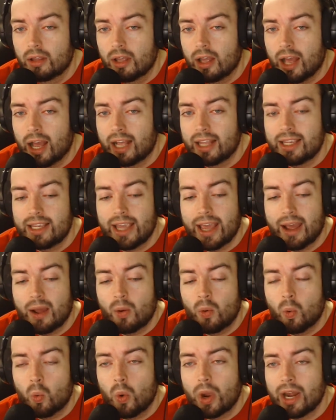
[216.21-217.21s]
And yet,
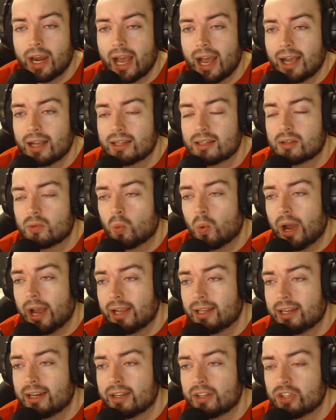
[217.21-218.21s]
when asked why
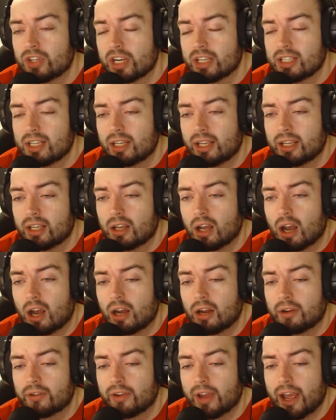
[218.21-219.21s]
didn't Jesse
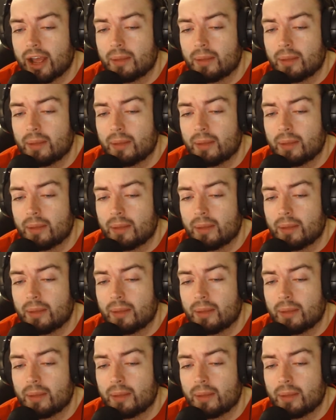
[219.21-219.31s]
Lingard